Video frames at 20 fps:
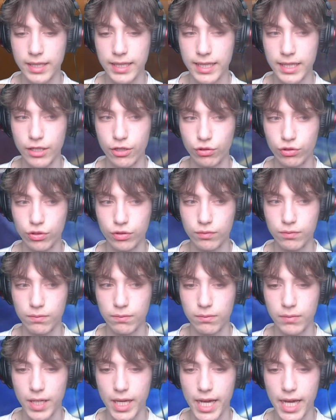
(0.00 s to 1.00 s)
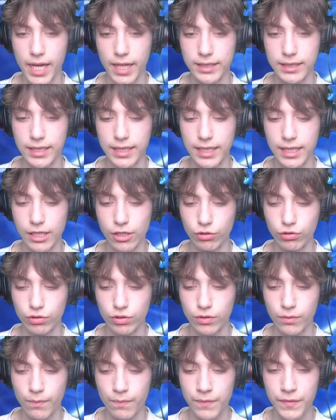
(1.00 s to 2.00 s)
Helios. Yeah, it's Helios.
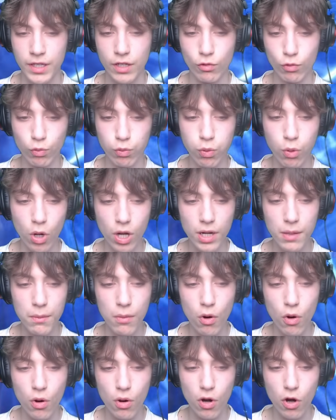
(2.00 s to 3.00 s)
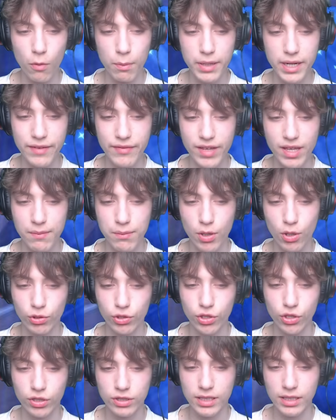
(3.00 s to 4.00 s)
One more Oblivion
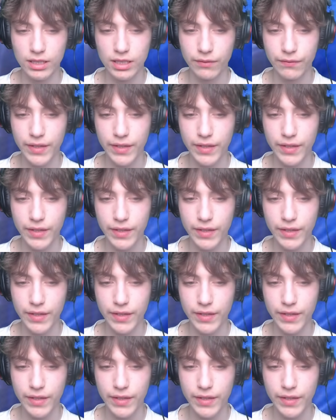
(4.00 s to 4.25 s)
Potion until the